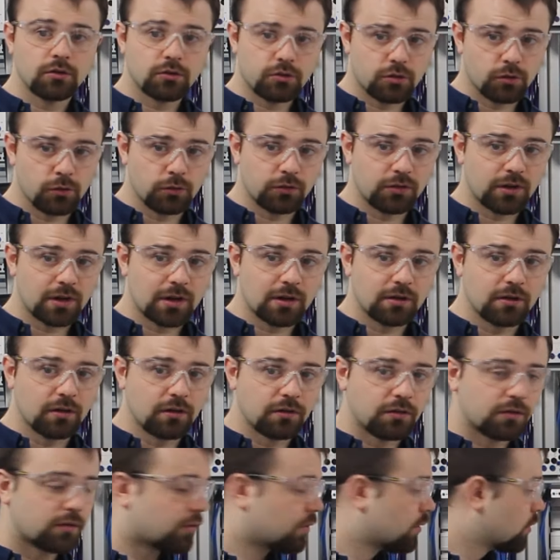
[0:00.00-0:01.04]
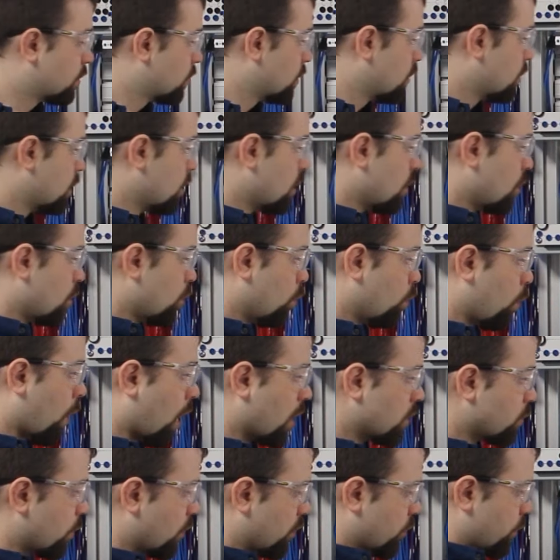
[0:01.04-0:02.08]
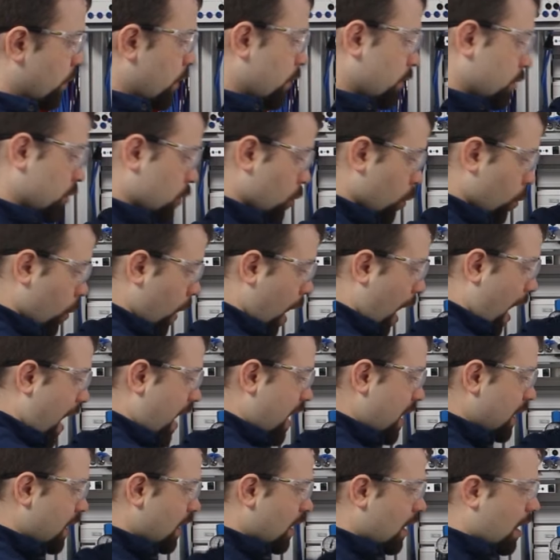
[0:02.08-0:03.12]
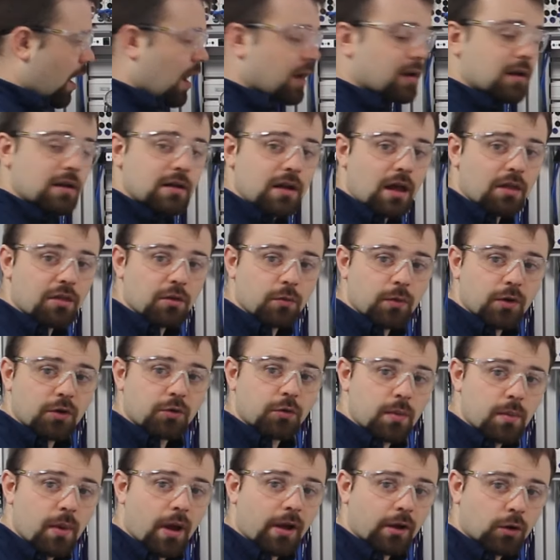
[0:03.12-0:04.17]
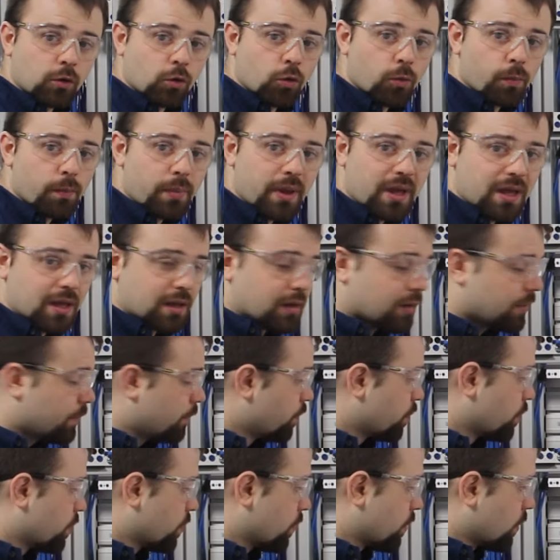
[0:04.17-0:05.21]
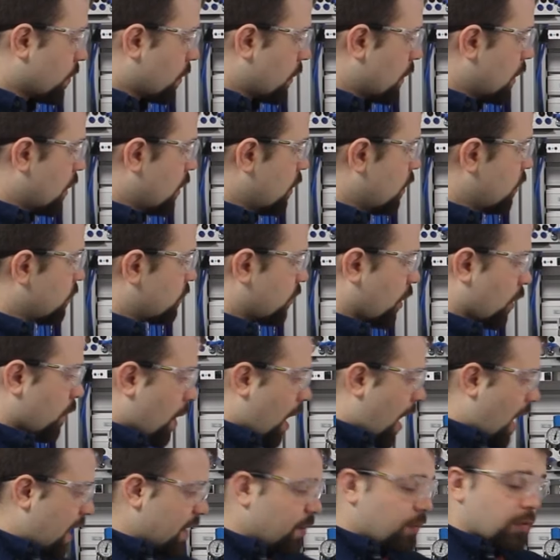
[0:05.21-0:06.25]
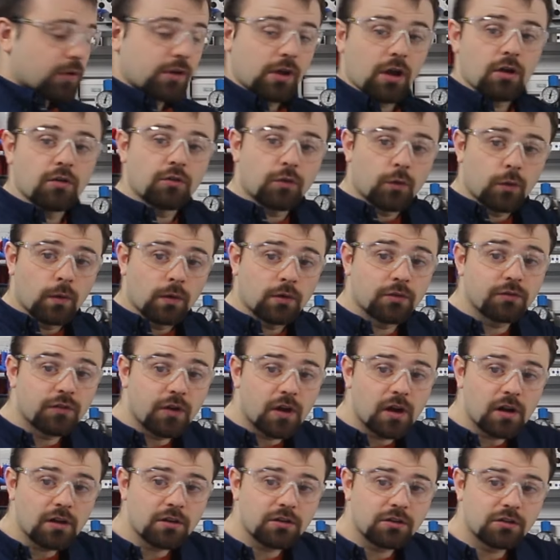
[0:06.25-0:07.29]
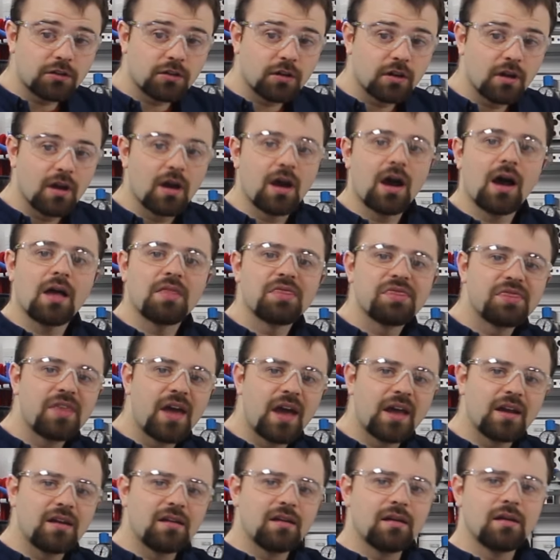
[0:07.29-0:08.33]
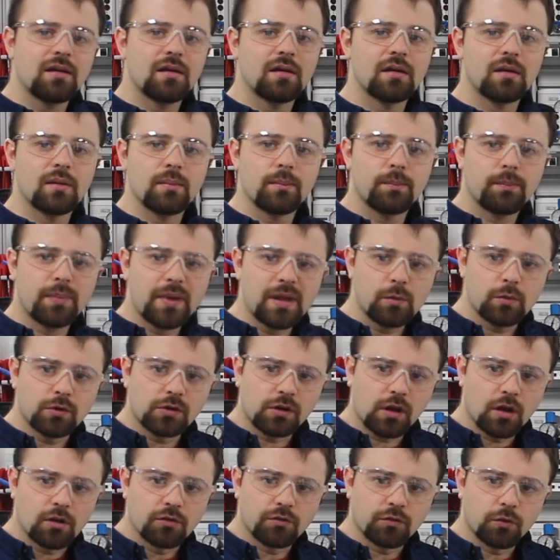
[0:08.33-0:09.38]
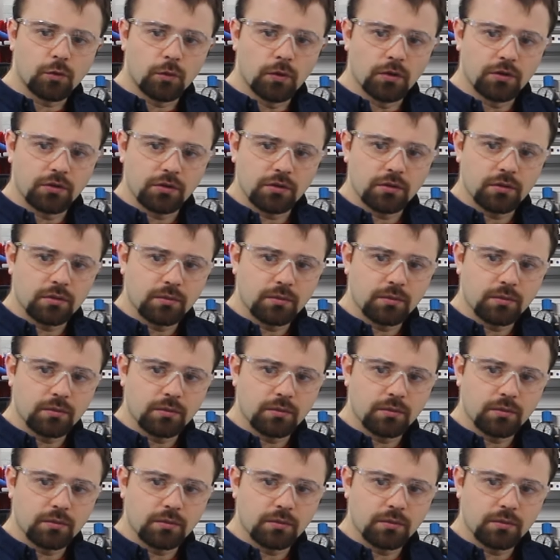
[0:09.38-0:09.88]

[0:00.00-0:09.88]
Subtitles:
two cylinders. One which we would call A and another which we might call B. So A would go forward first and then B would go forward.